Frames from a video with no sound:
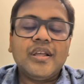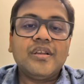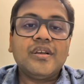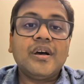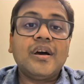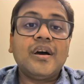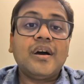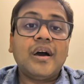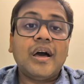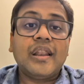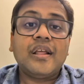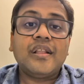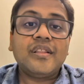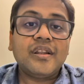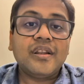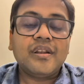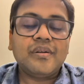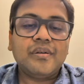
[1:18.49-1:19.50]

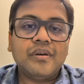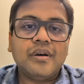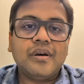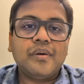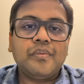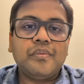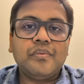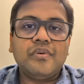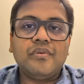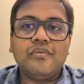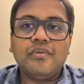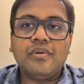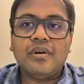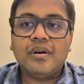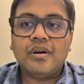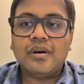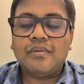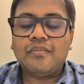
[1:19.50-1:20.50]
Another
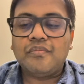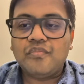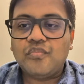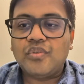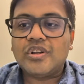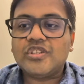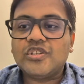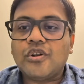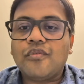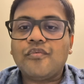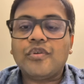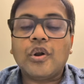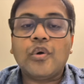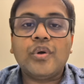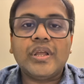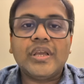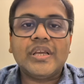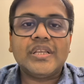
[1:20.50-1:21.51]
version of
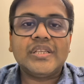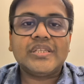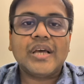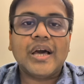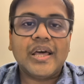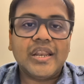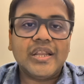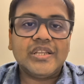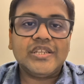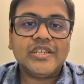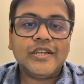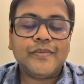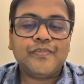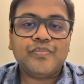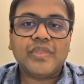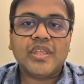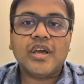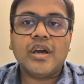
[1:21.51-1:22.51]
grounding is RAG,
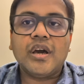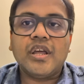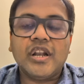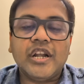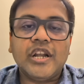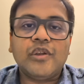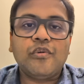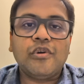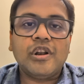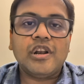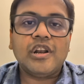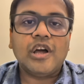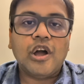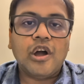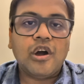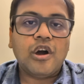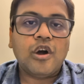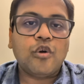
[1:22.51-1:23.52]

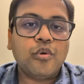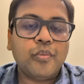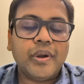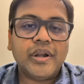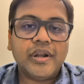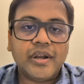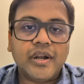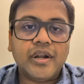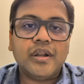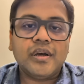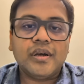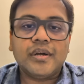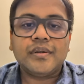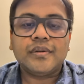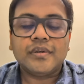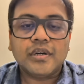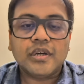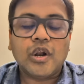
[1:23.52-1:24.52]
retrieval augmented
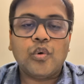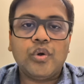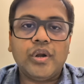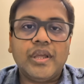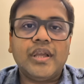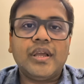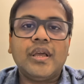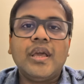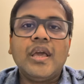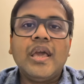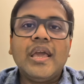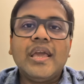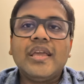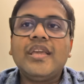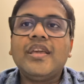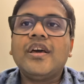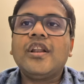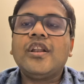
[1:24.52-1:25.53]
grounding.
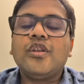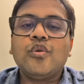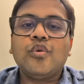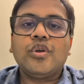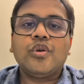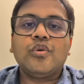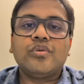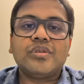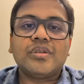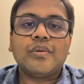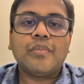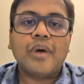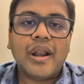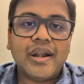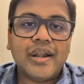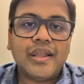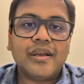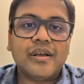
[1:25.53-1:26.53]
Here you give some
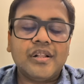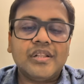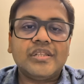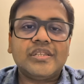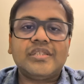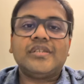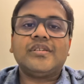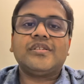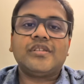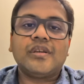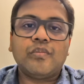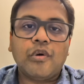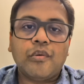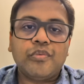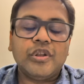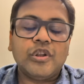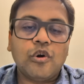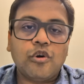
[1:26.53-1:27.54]
articles, some
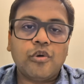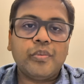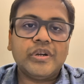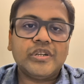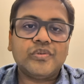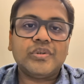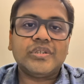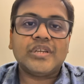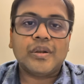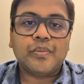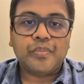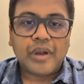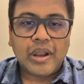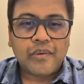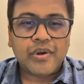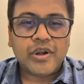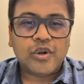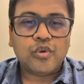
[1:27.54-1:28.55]
of the documents which are
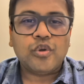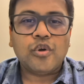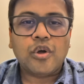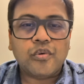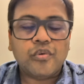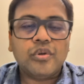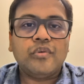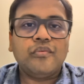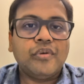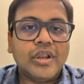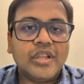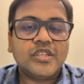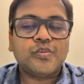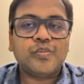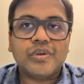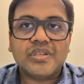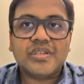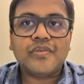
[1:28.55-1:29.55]
private to your very
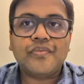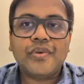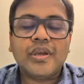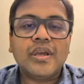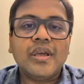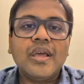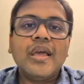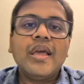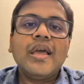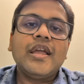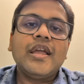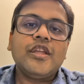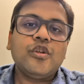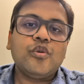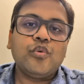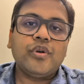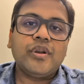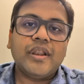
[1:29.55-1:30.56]
specific.
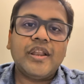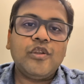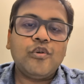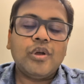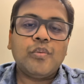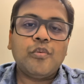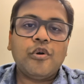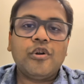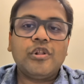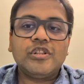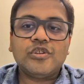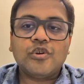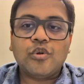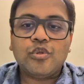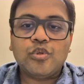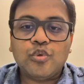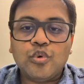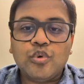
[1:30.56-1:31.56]
You train your models
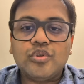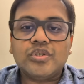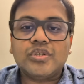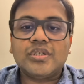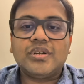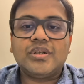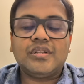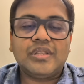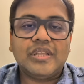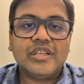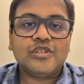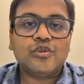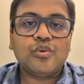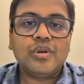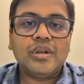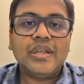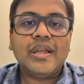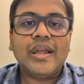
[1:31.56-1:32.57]
on those things
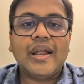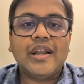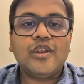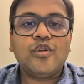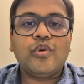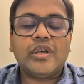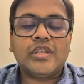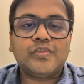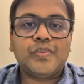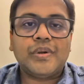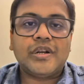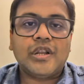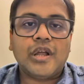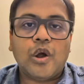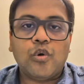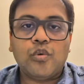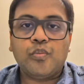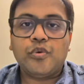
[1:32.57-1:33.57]
only and you expect
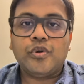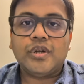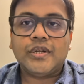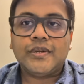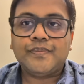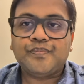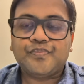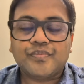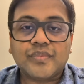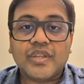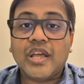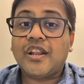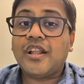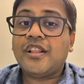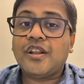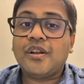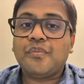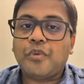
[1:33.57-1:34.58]
output.
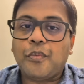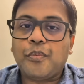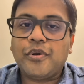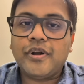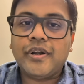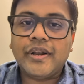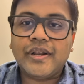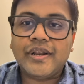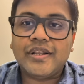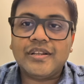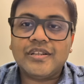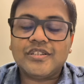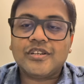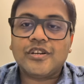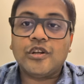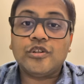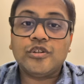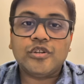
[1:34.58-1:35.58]
Another popular technique is
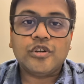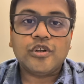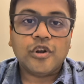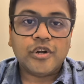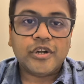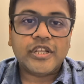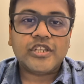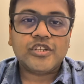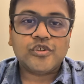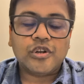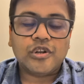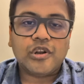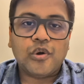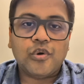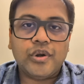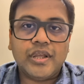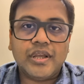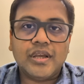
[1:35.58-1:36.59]
contextual
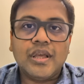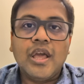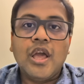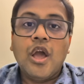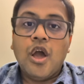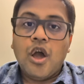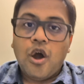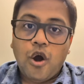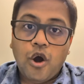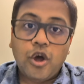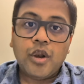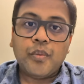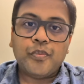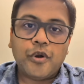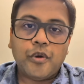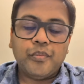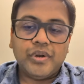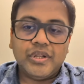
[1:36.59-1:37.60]
grounding or
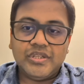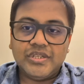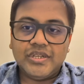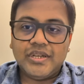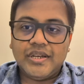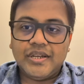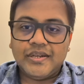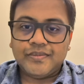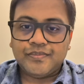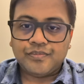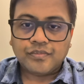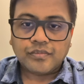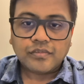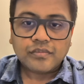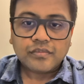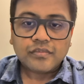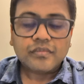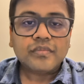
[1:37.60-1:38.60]
prompt engineering.
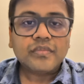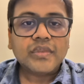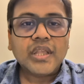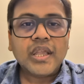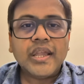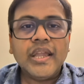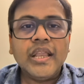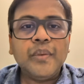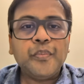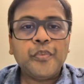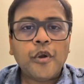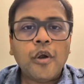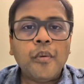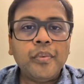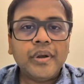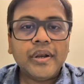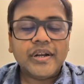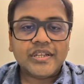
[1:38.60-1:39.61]
In
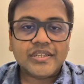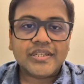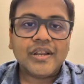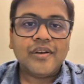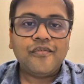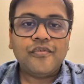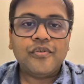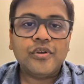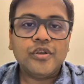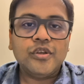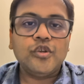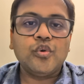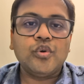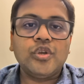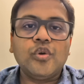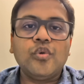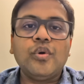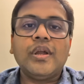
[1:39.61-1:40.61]
prompt itself, you
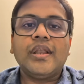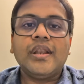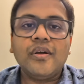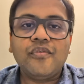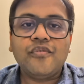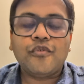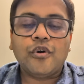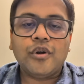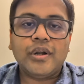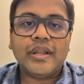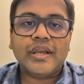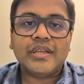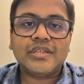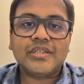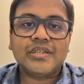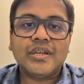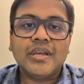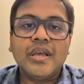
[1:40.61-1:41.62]
give enough
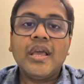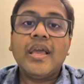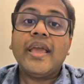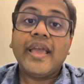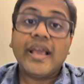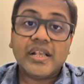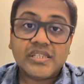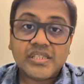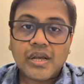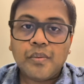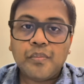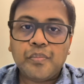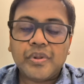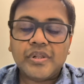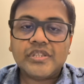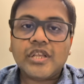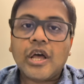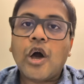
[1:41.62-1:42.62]
context,
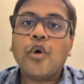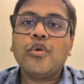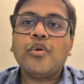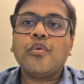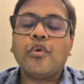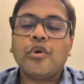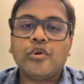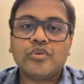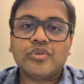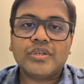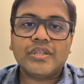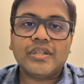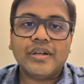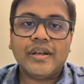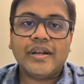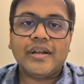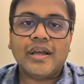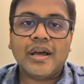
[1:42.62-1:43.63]
examples, how you want to see
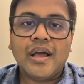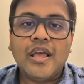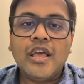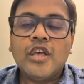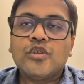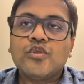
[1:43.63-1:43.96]
the data.